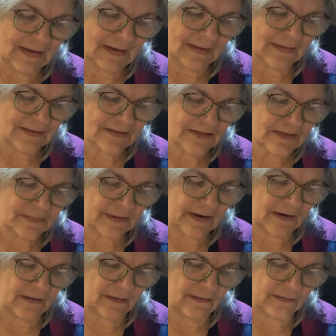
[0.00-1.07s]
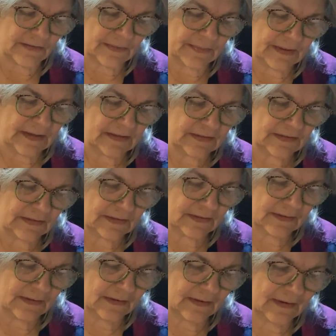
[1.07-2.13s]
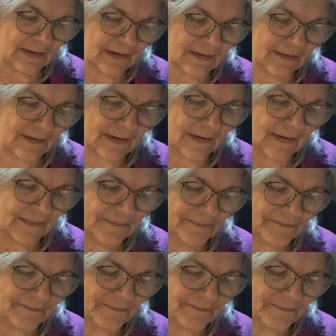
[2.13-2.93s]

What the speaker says: this has been all to pieces. Okay.